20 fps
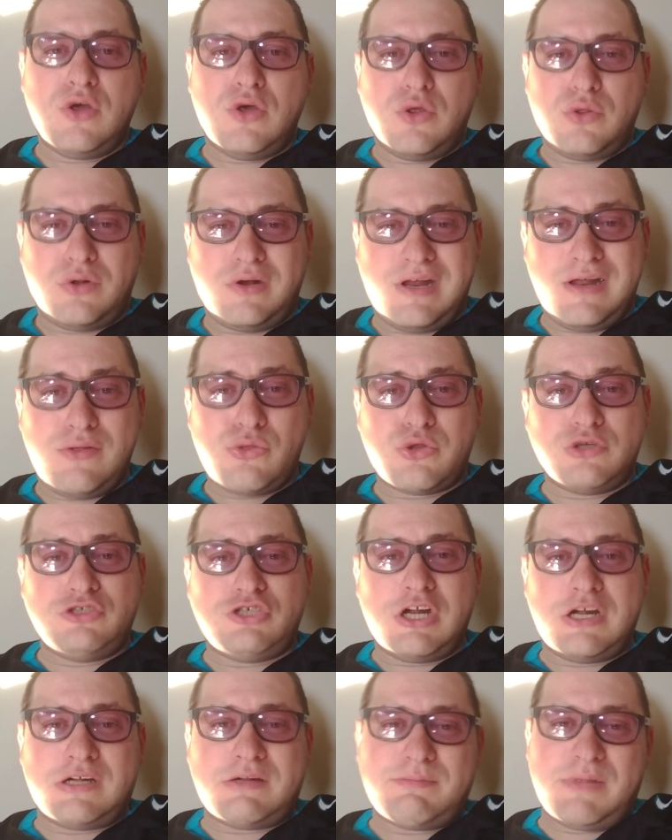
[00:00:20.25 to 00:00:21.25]
So ladies and
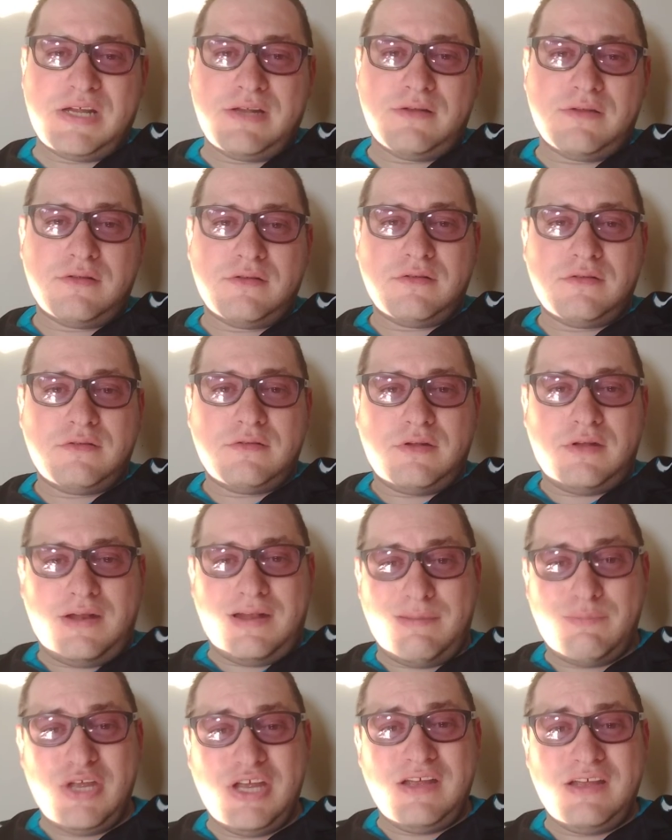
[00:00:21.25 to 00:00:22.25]
gentlemen,
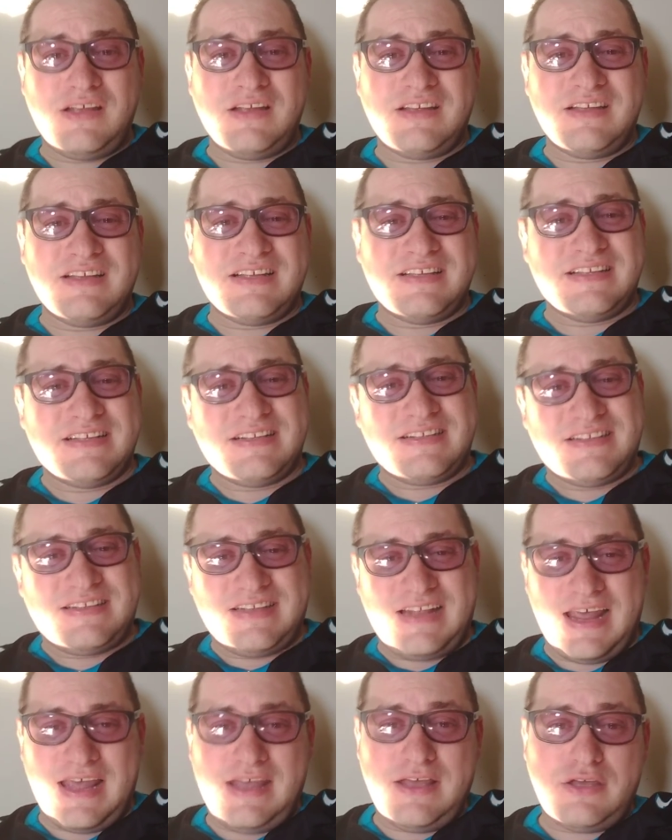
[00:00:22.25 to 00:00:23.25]
let me
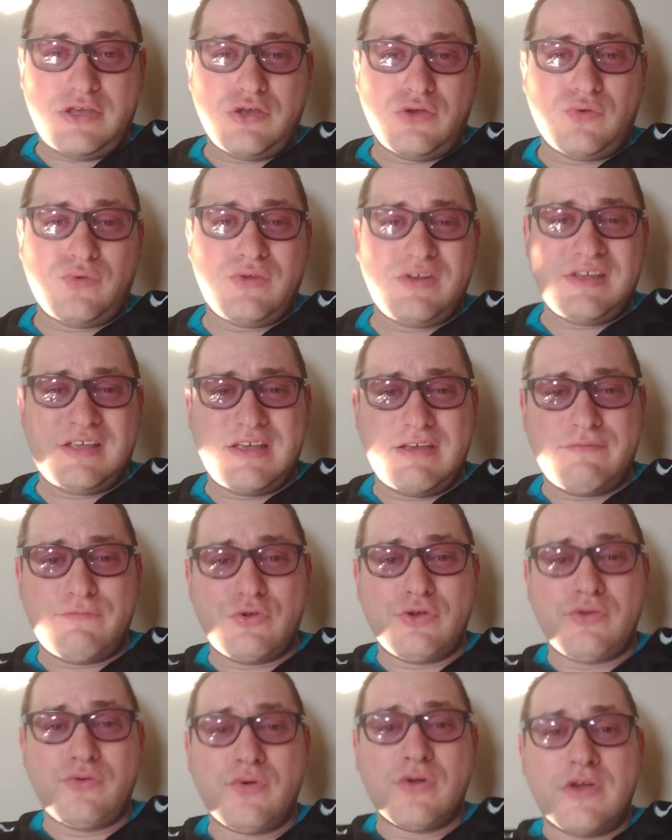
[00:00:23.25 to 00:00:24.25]
take you and give
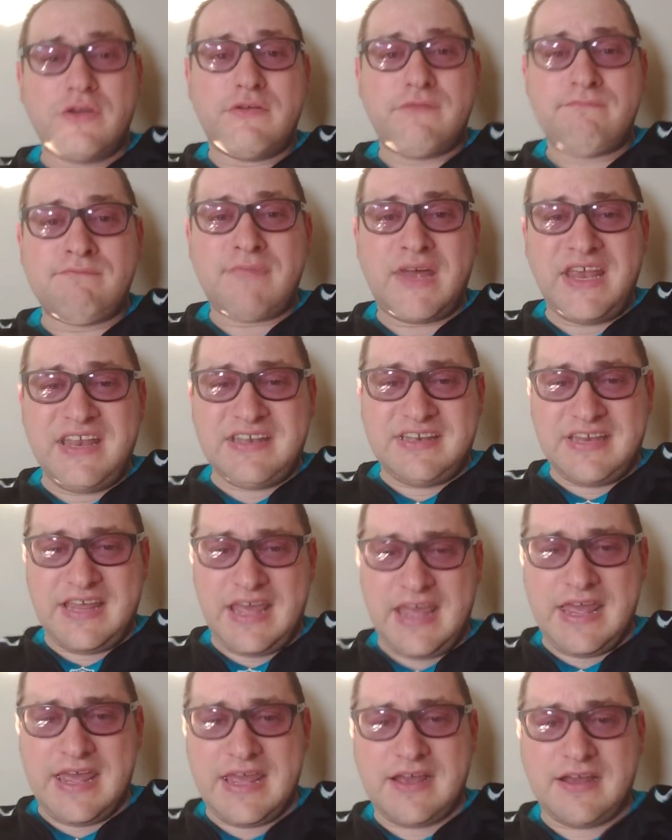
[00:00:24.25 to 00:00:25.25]
you my
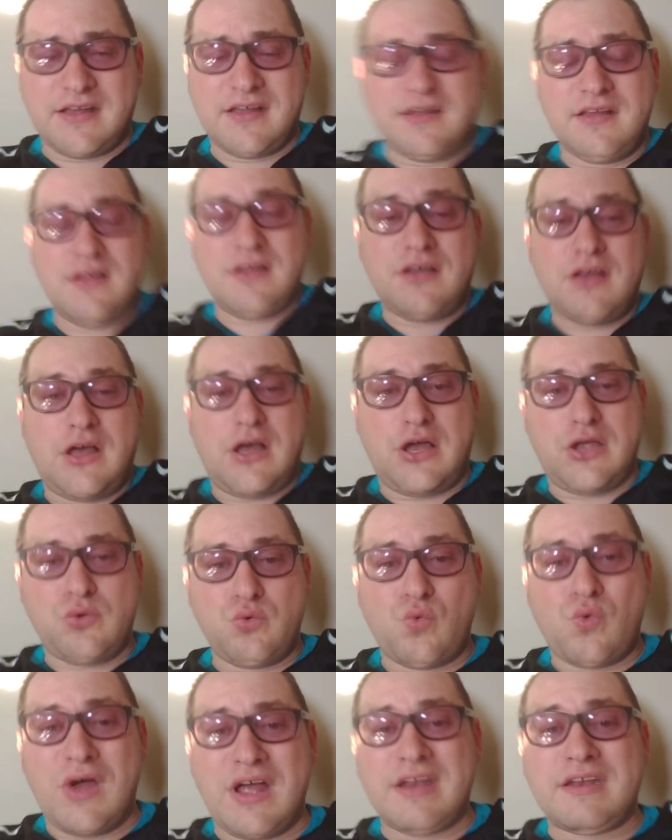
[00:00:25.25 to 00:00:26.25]
take
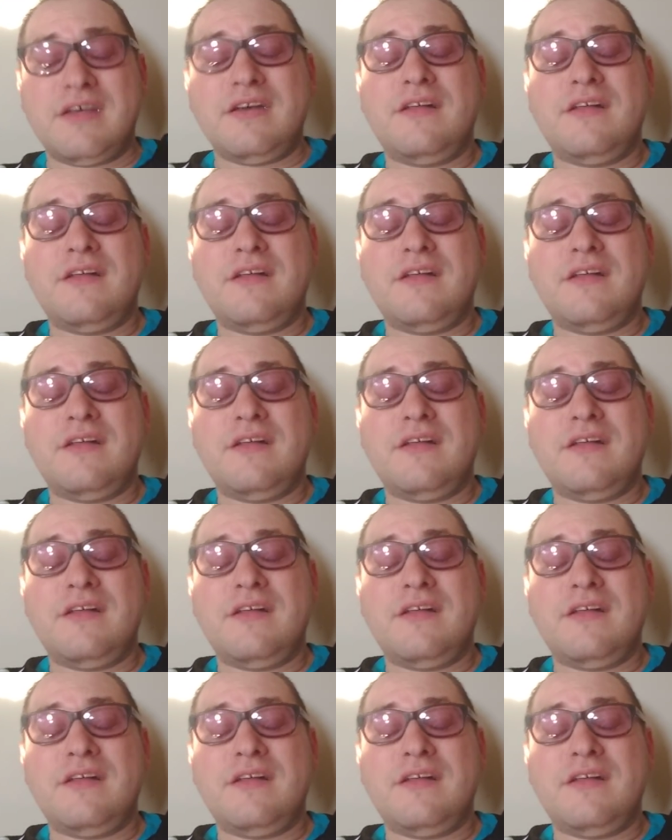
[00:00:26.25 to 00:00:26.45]
on what